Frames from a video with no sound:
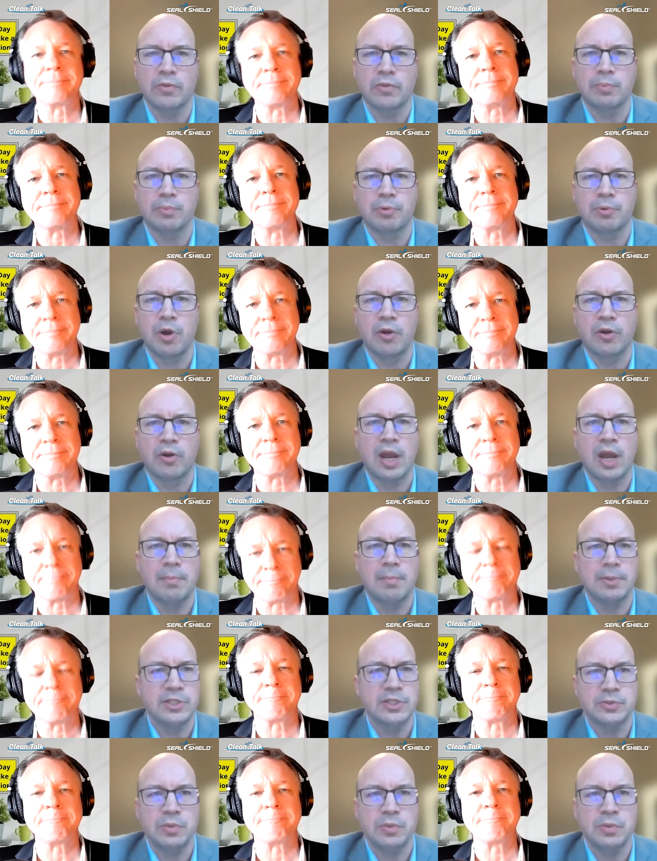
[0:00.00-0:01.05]
Speaker 1: the program,
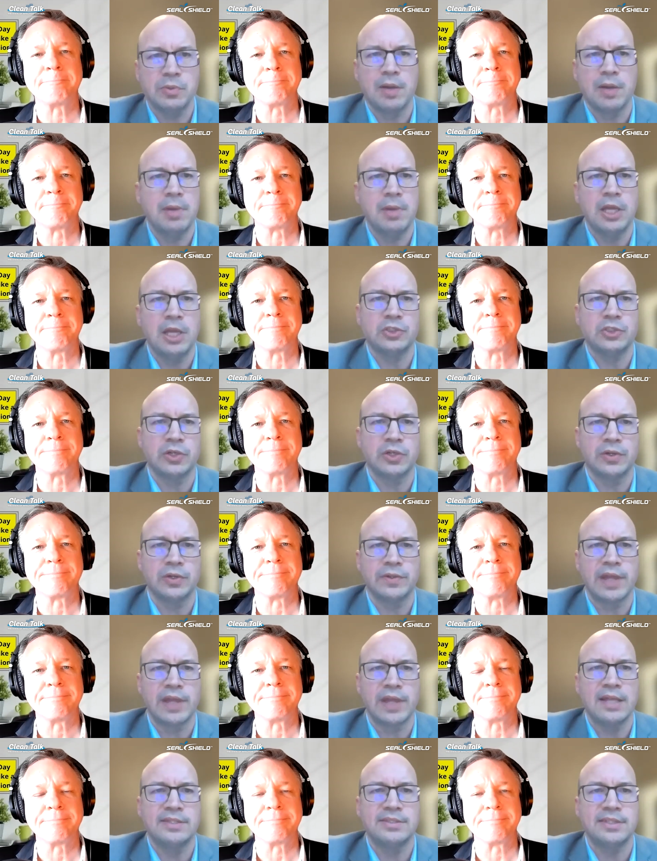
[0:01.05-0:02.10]
because we want to make sure
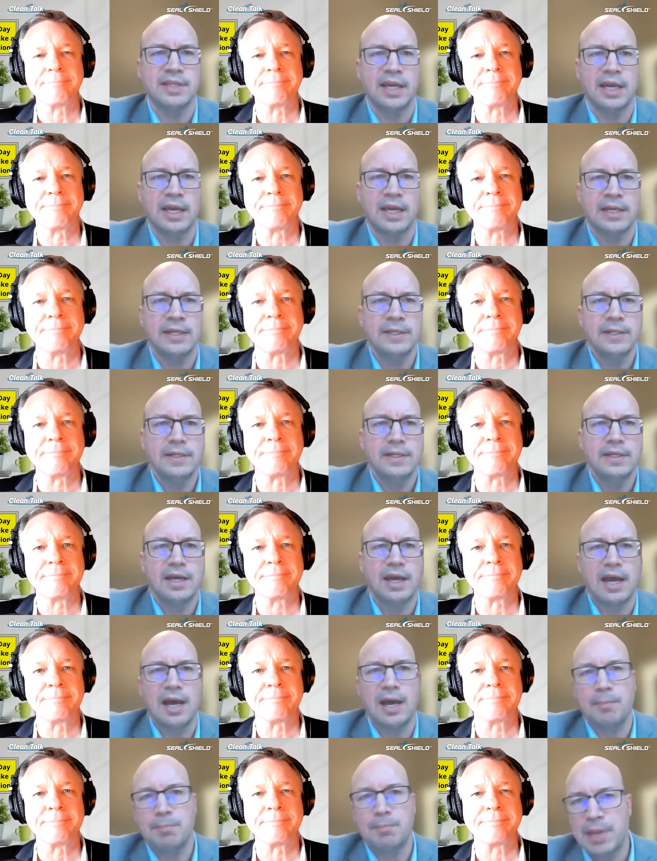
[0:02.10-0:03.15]
that uh,
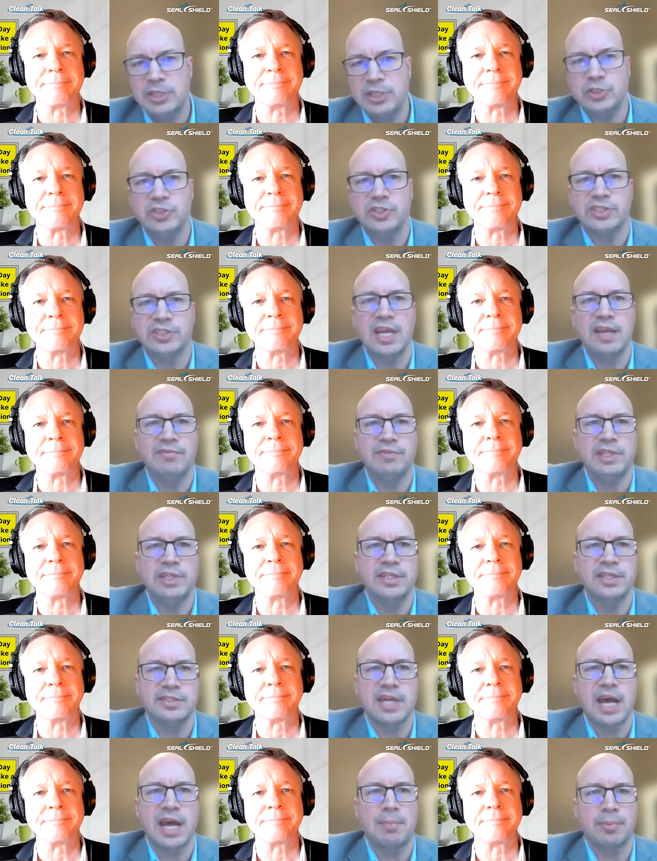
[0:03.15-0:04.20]
uh, patient safety
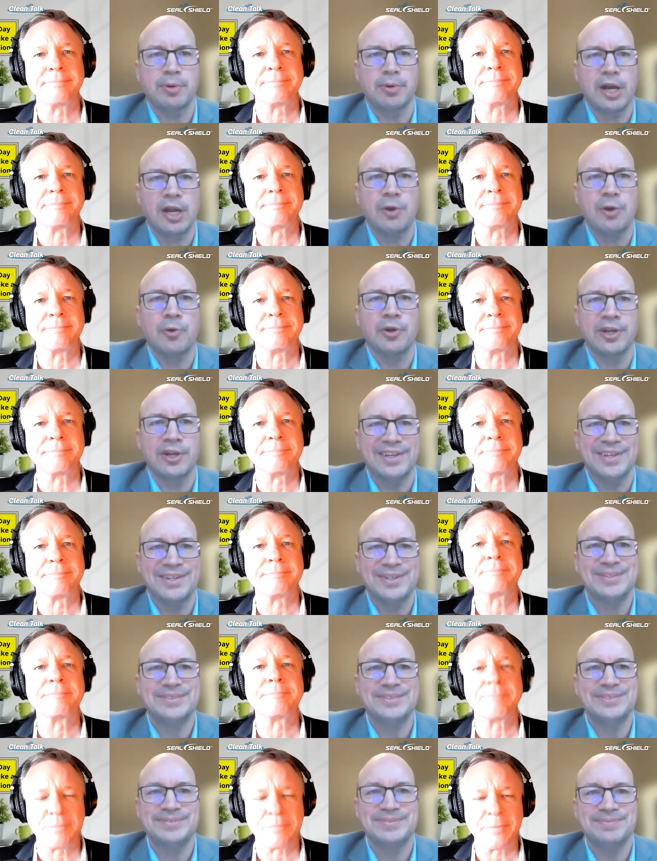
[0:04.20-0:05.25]
is top priority.
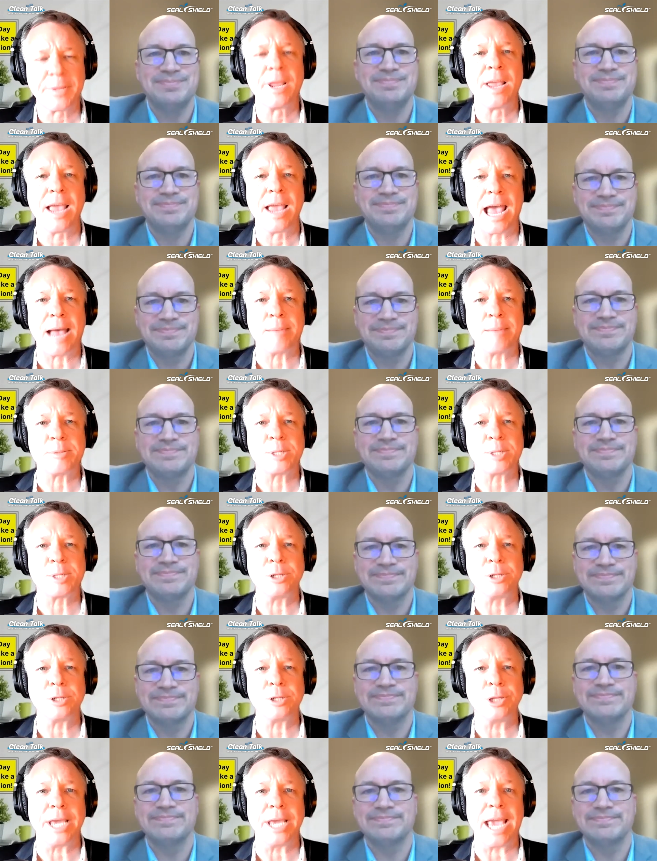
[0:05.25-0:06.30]

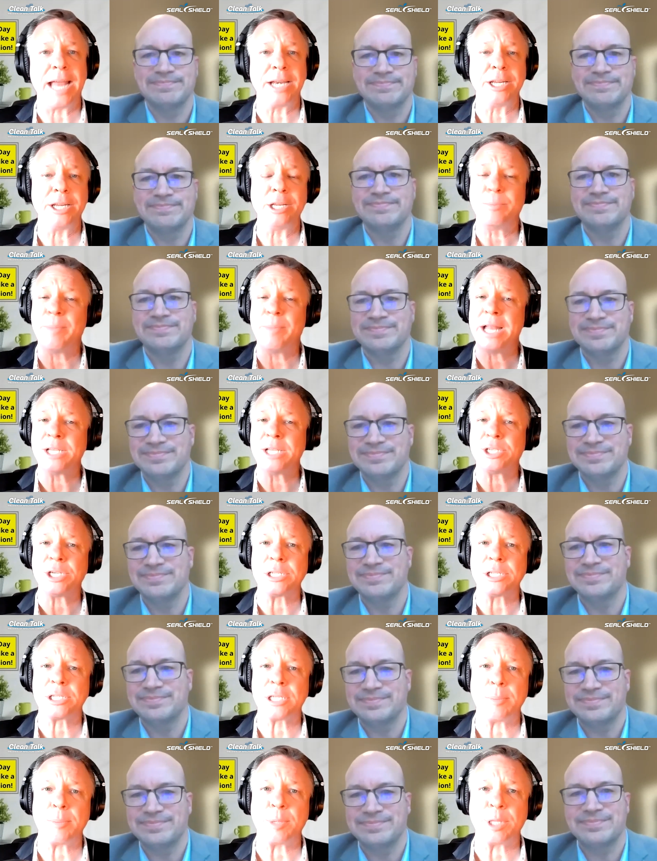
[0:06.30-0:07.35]
Speaker 2: Absolutely. And you'd
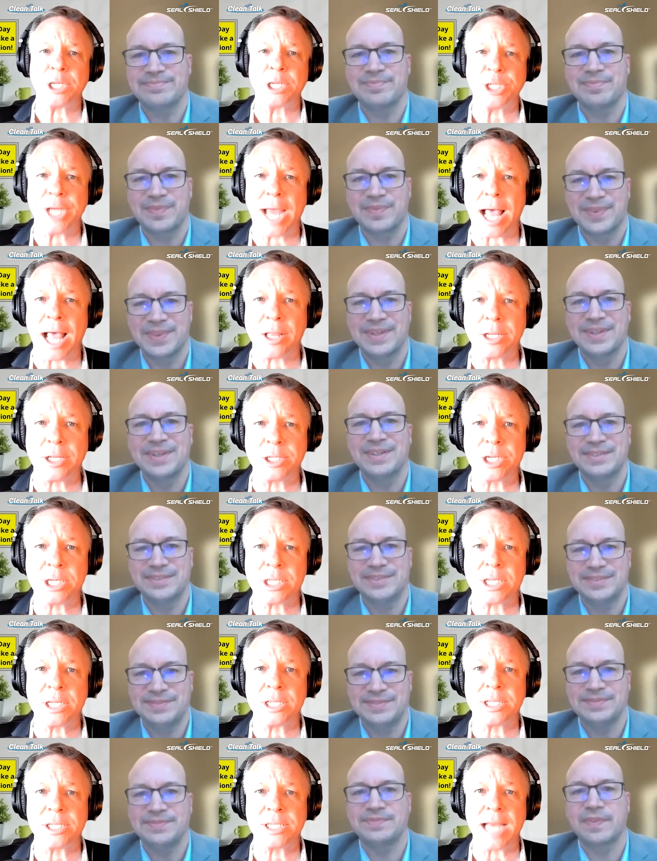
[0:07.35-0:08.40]
mentioned some of the
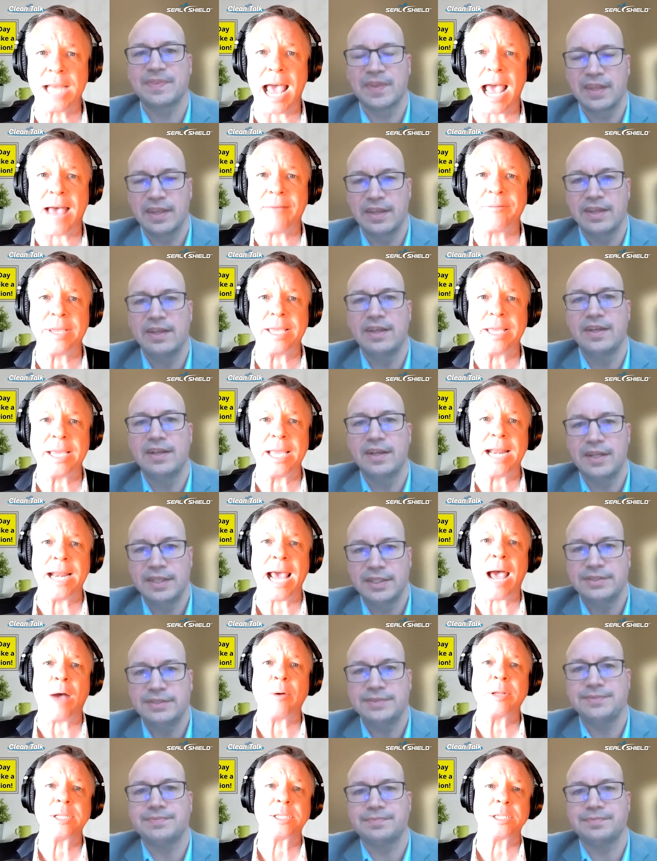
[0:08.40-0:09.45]
challenges in staffing and
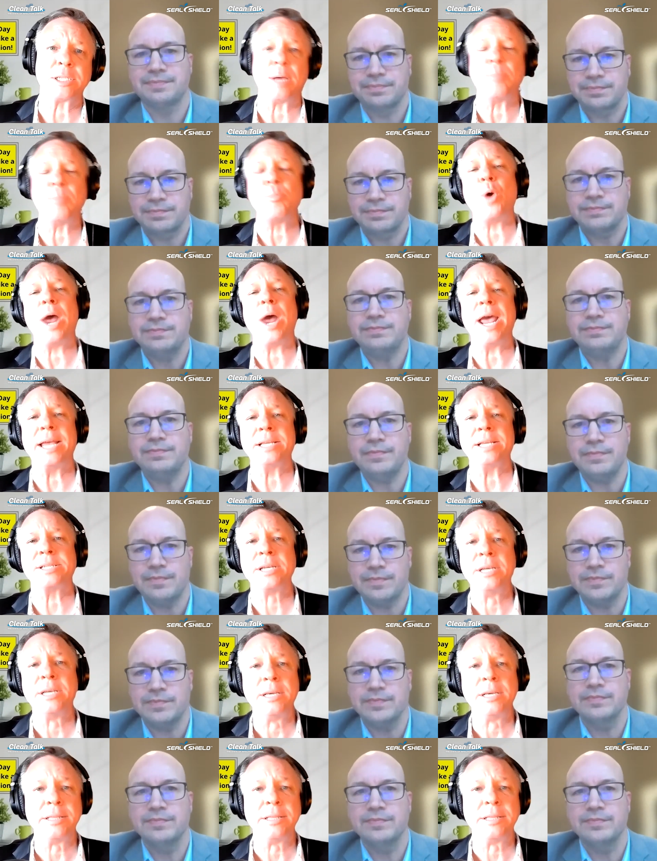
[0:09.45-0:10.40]
how in some ways